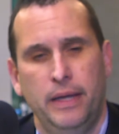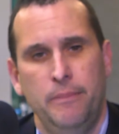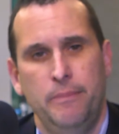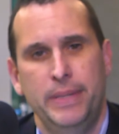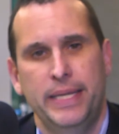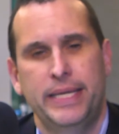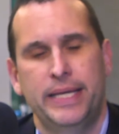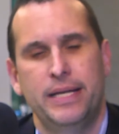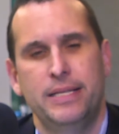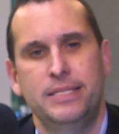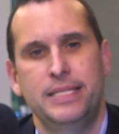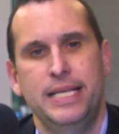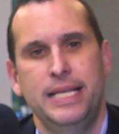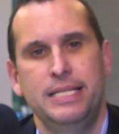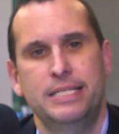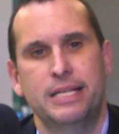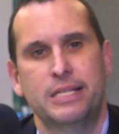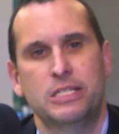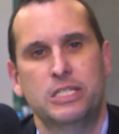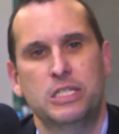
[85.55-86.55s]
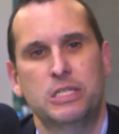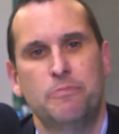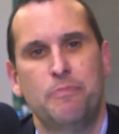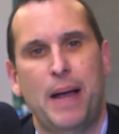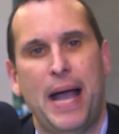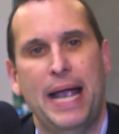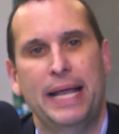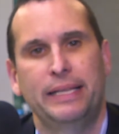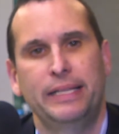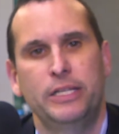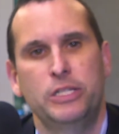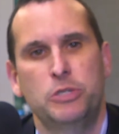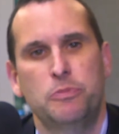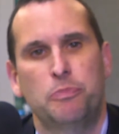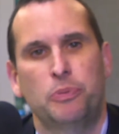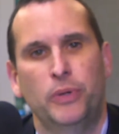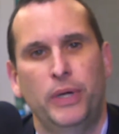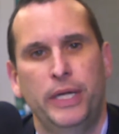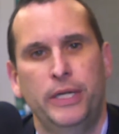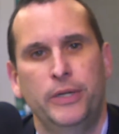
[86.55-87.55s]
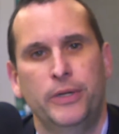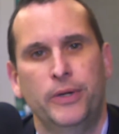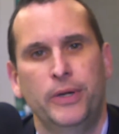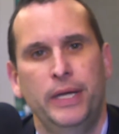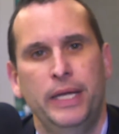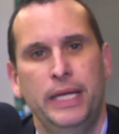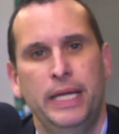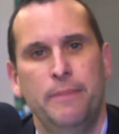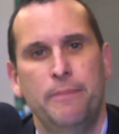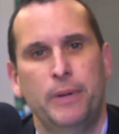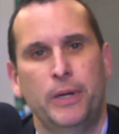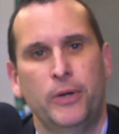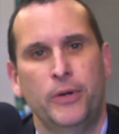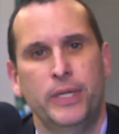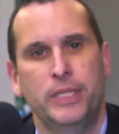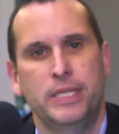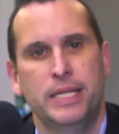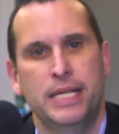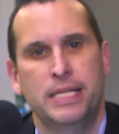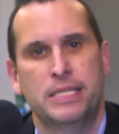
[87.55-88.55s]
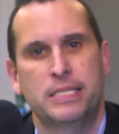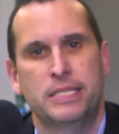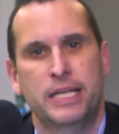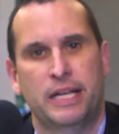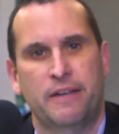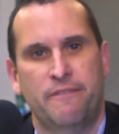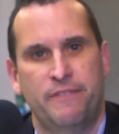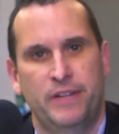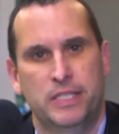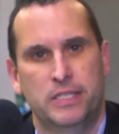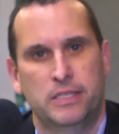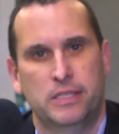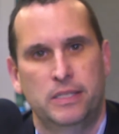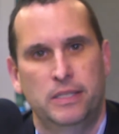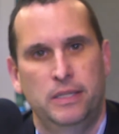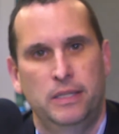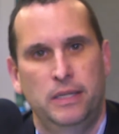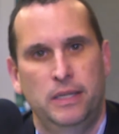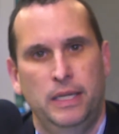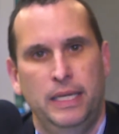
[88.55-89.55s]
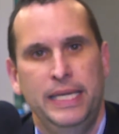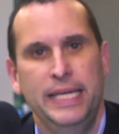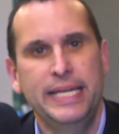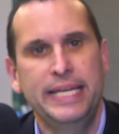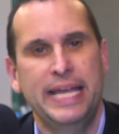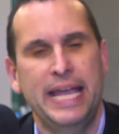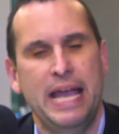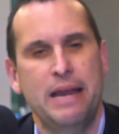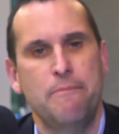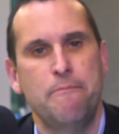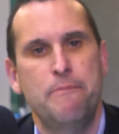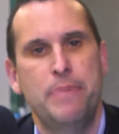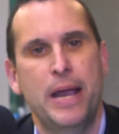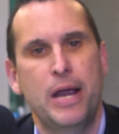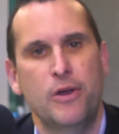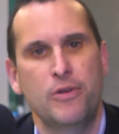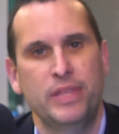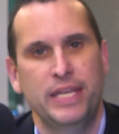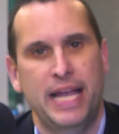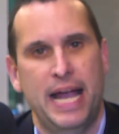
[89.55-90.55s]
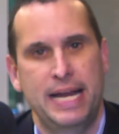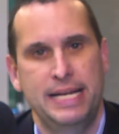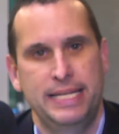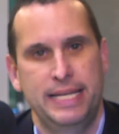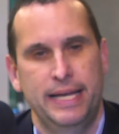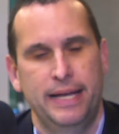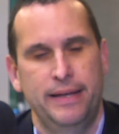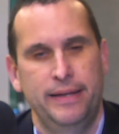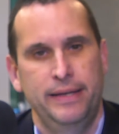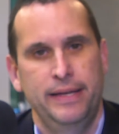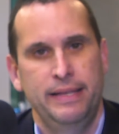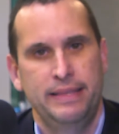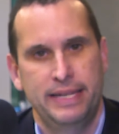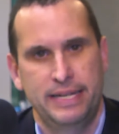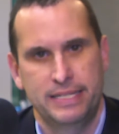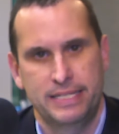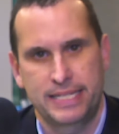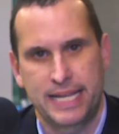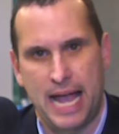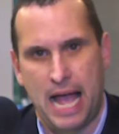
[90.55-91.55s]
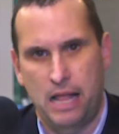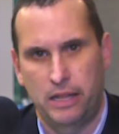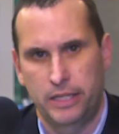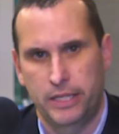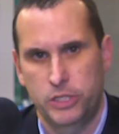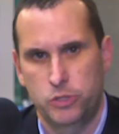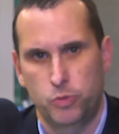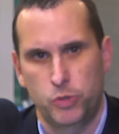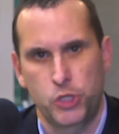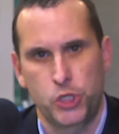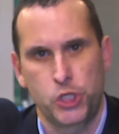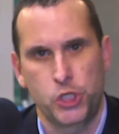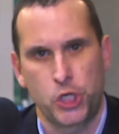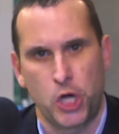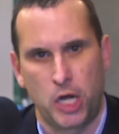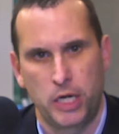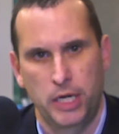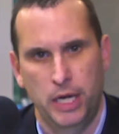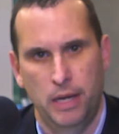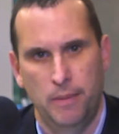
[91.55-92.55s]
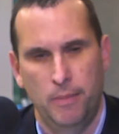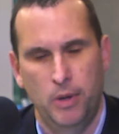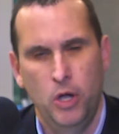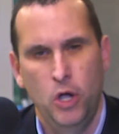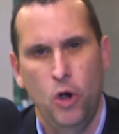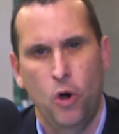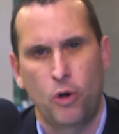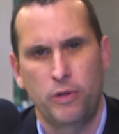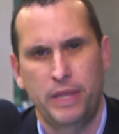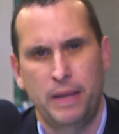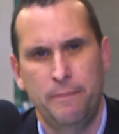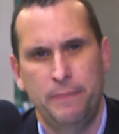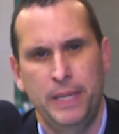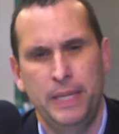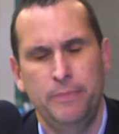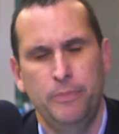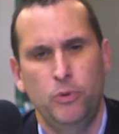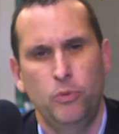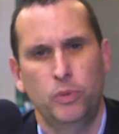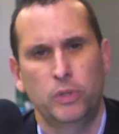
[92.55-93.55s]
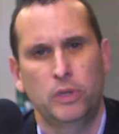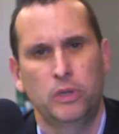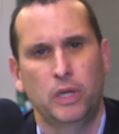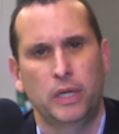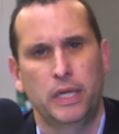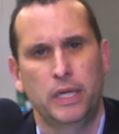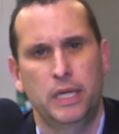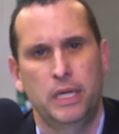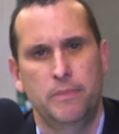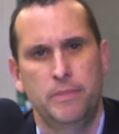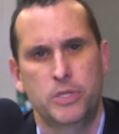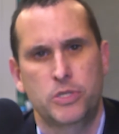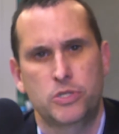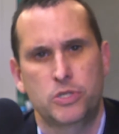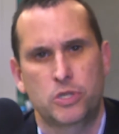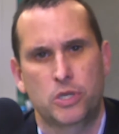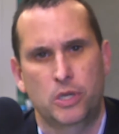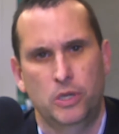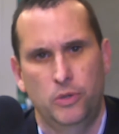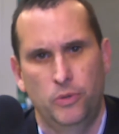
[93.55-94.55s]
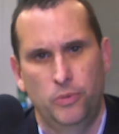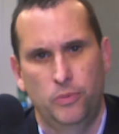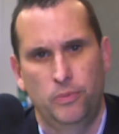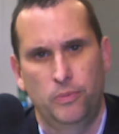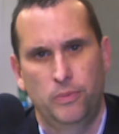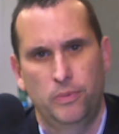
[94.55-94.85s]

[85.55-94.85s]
Because he's a spineless preener, hypocrite, and sycophant. He can't bear the idea that his colleagues would shun him or that people would look at him askew.